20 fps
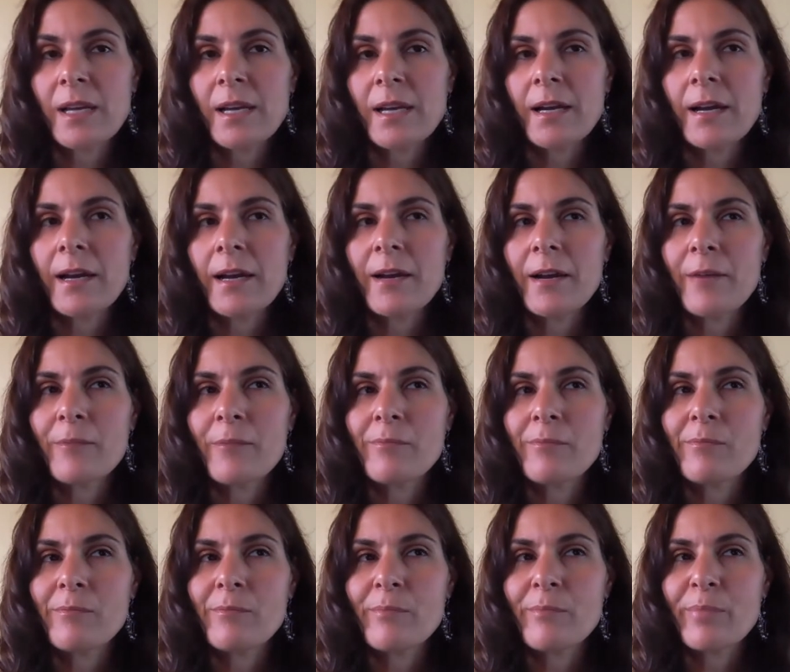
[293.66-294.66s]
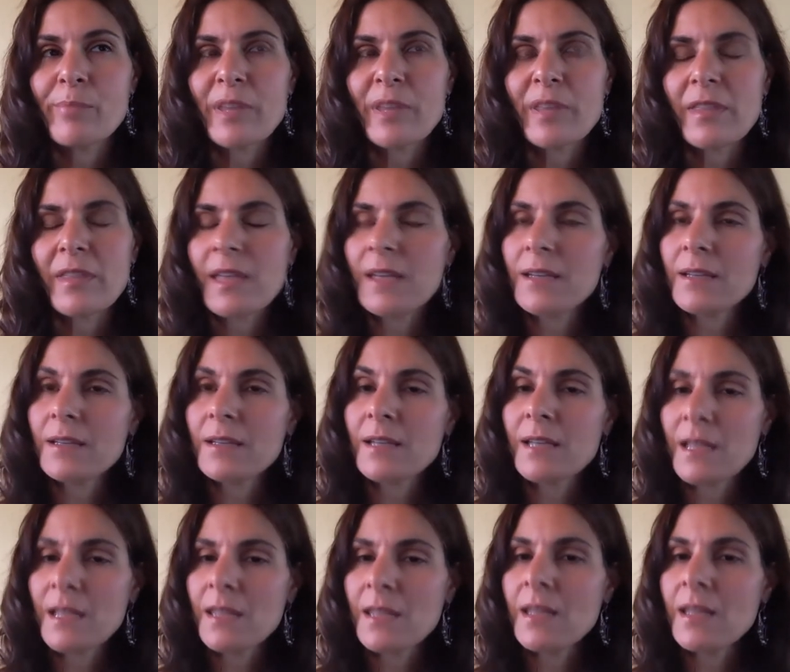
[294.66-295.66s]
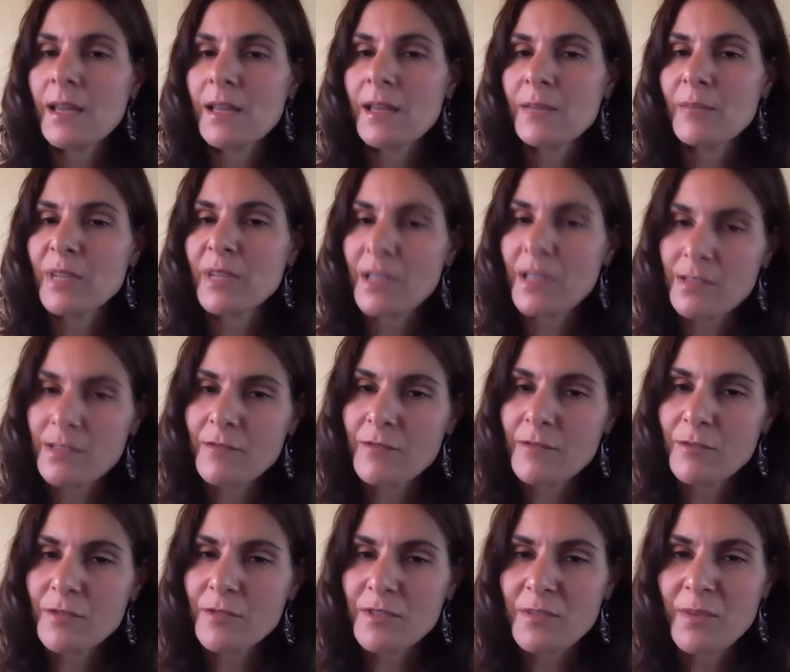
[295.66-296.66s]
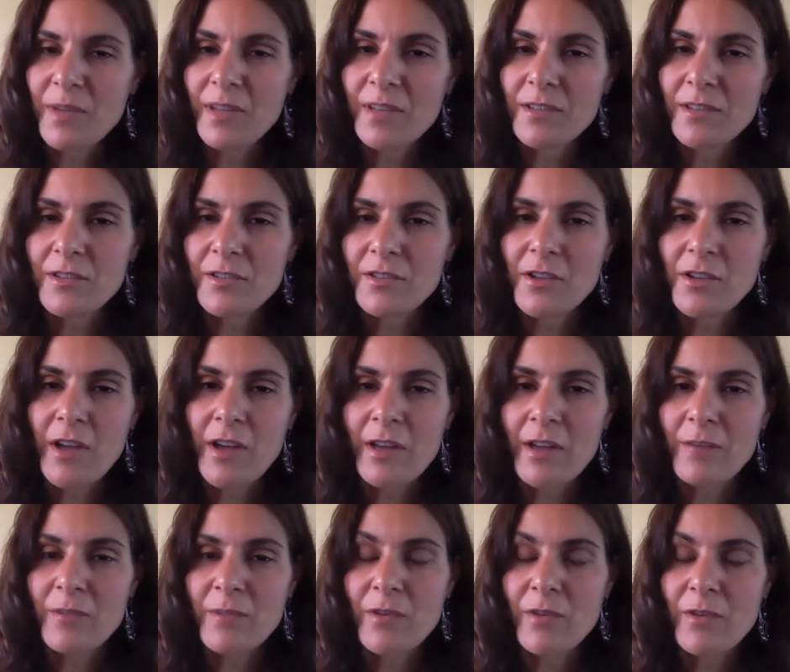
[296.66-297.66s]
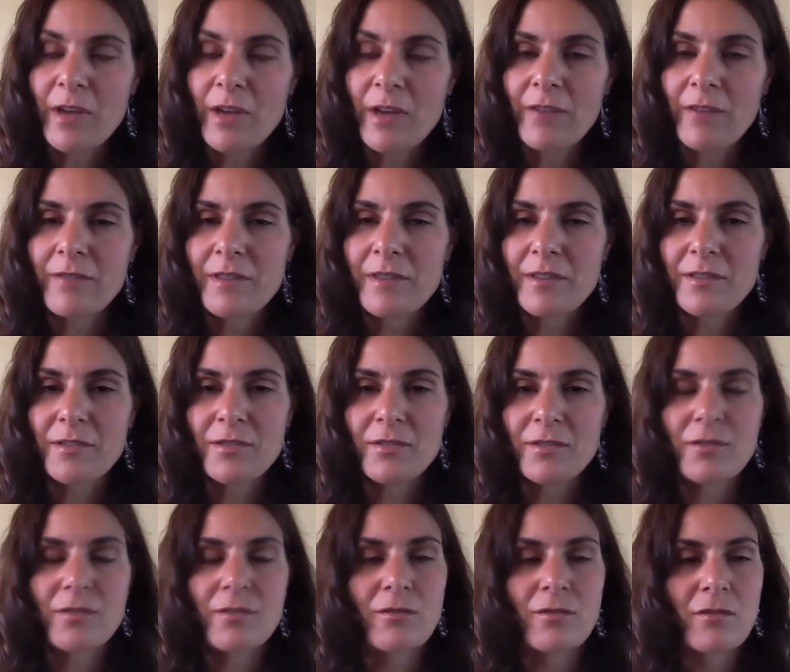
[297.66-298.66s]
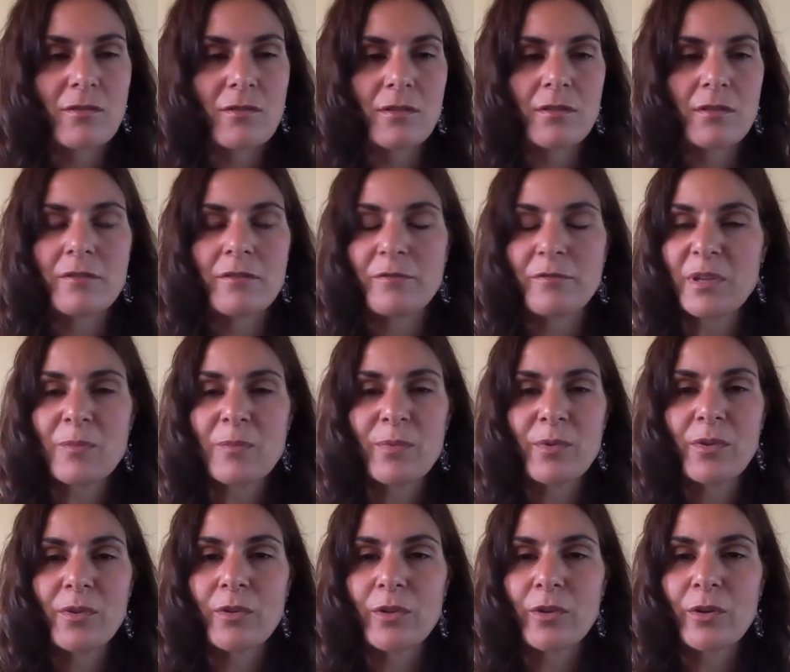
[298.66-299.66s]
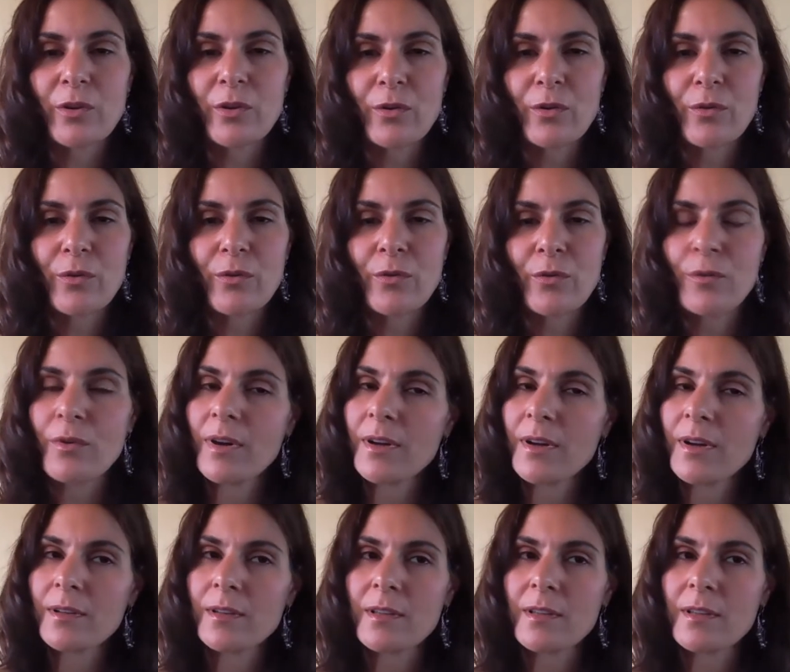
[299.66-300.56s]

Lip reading: But then in that, because of those demands on time, you have this circle of people who,